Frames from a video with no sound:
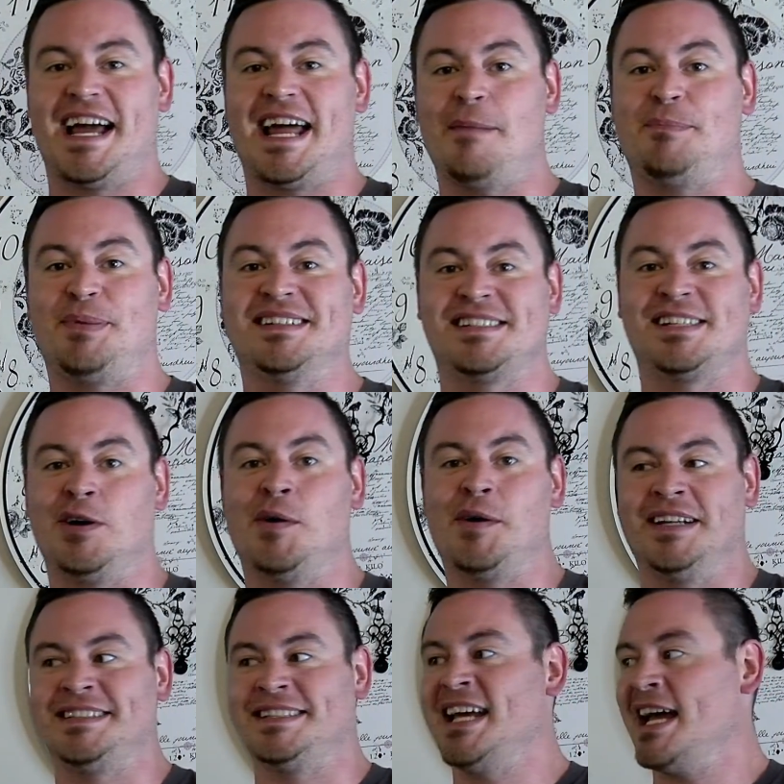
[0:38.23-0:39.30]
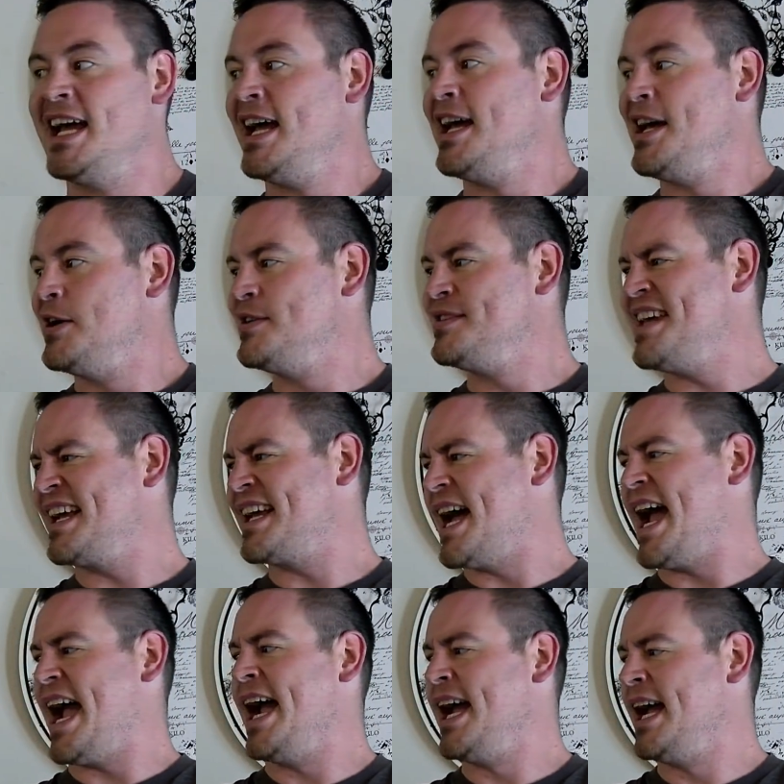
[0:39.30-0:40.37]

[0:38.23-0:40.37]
got a bunch of coins. Who's that guy?